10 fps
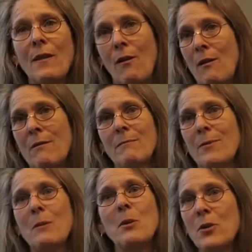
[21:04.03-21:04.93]
of our
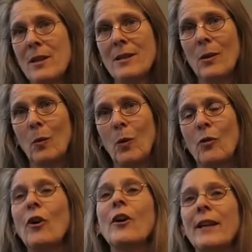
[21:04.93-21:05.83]
communities in the
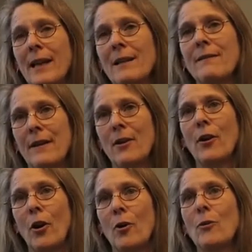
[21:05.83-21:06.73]
world are getting a fair
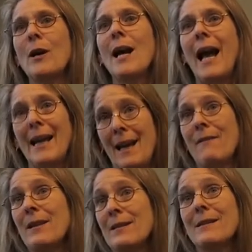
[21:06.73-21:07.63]
go and
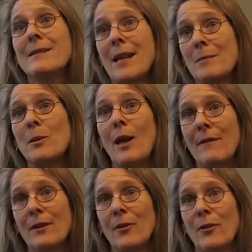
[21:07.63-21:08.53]
having a sustainable
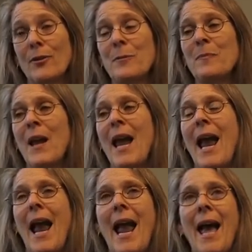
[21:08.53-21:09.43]
livelihood.
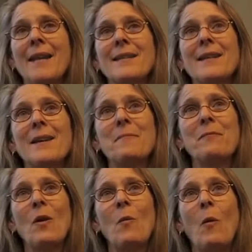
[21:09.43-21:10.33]
And
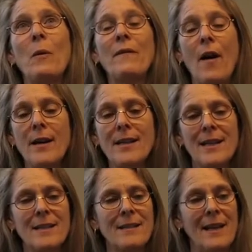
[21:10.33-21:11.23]
what we're finding
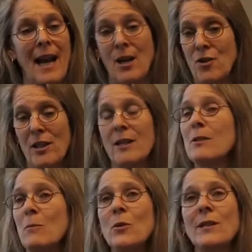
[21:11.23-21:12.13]
is that actually
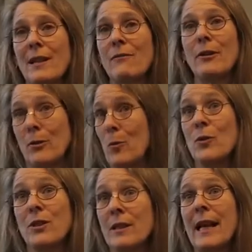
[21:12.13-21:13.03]
there's more slavery in the
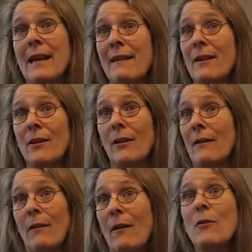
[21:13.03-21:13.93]
world today than
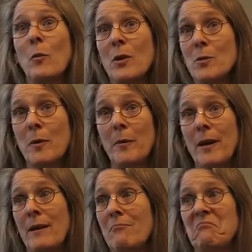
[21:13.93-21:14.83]
there ever was when
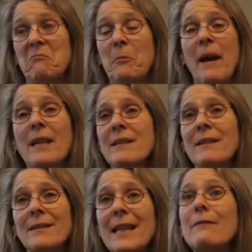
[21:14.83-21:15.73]
we were
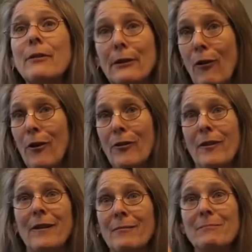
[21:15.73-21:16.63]
passing slavery laws
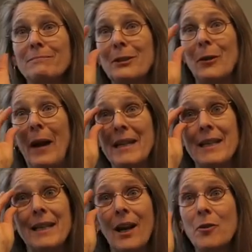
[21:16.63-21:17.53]
in the
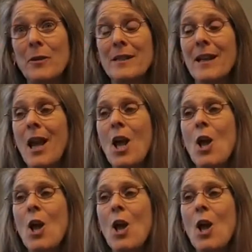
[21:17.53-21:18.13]
1800s.